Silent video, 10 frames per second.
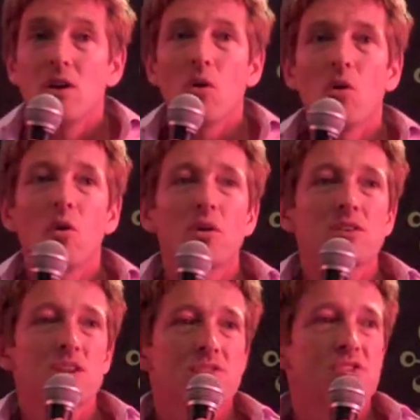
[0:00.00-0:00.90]
or,
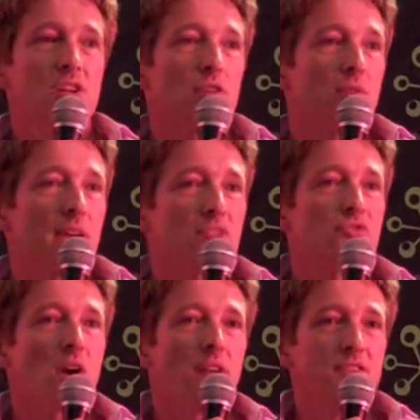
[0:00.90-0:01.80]
you know, sitting around
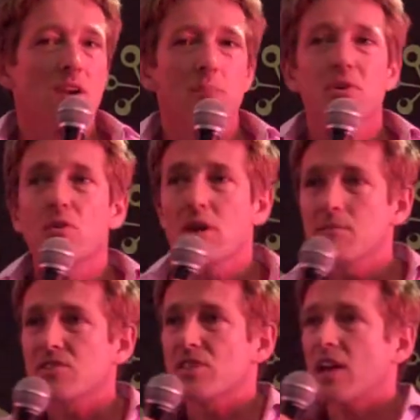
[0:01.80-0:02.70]
drafting up
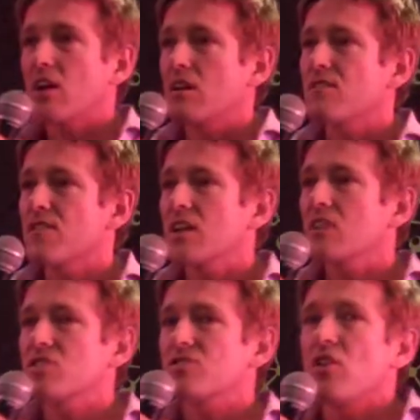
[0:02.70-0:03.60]
agreements and that kind of thing,
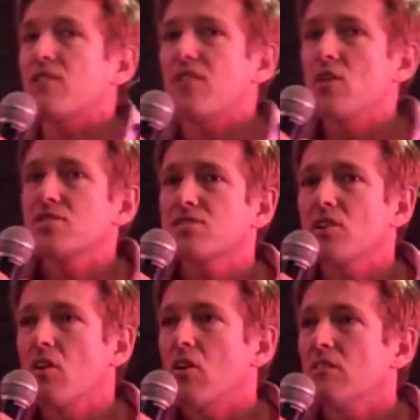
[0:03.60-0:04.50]
and just not
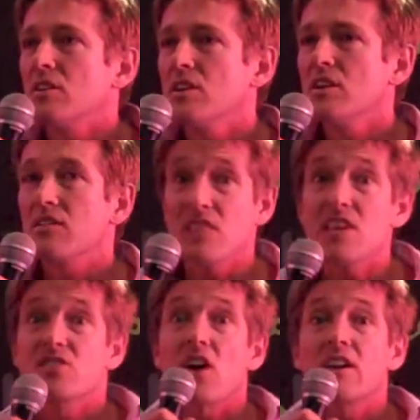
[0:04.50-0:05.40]
focusing on the
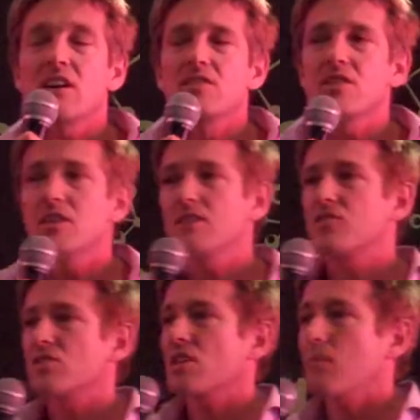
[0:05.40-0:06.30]
exciting idea that you've
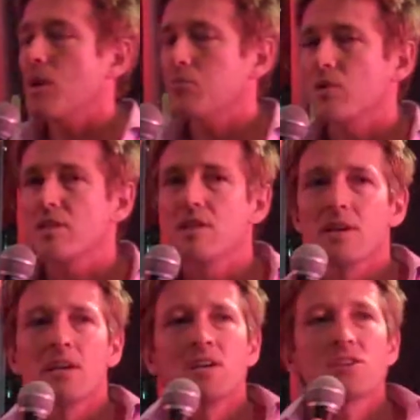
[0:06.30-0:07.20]
just come up with.
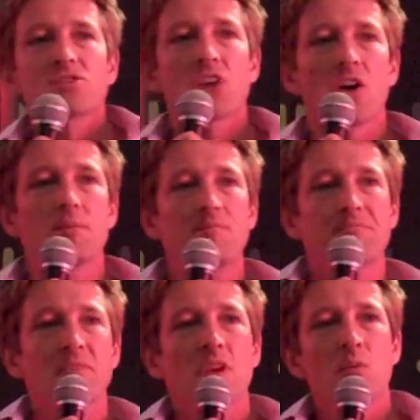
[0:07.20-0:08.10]
So
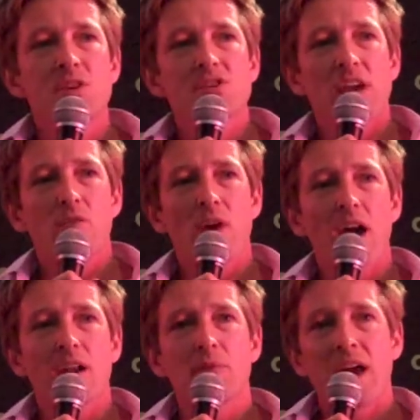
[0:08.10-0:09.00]
we sat
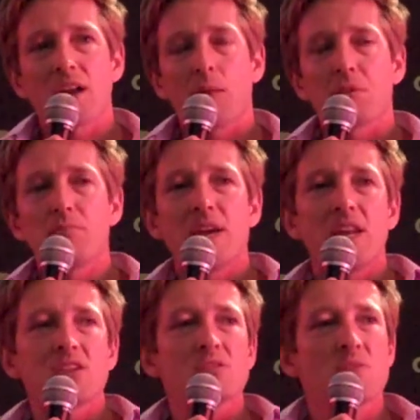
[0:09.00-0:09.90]
around and had a couple of
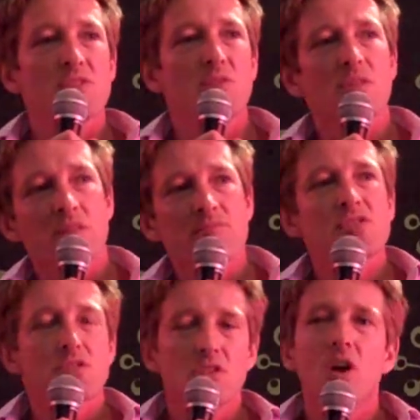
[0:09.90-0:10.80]
meetings, and we thought, now
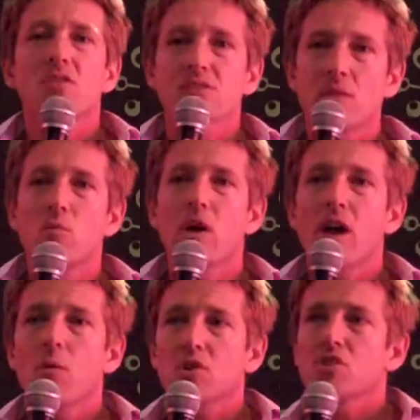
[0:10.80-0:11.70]
this could go
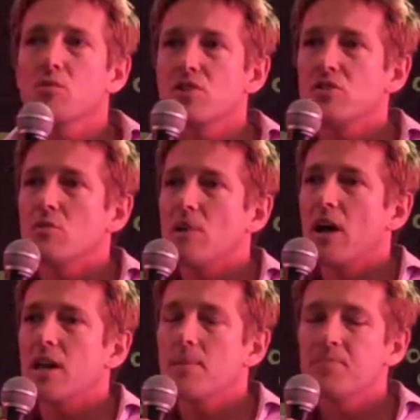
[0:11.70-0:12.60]
somewhere, what should we do
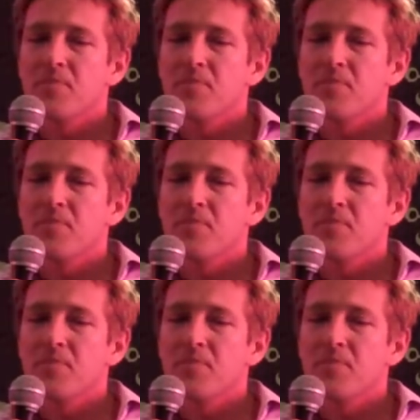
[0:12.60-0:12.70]
about it?